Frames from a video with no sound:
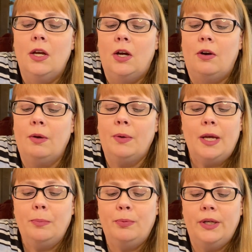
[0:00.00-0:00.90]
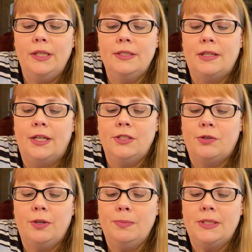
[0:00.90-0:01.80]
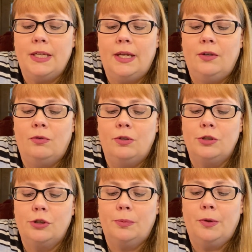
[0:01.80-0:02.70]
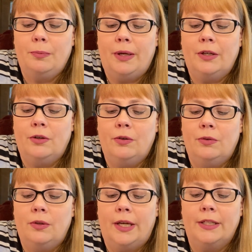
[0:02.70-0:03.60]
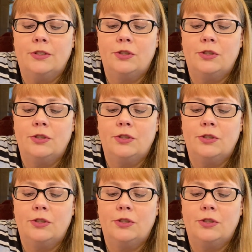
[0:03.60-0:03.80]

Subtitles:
All right, we had Britta's ice cream stand, orange sherbet, mango, and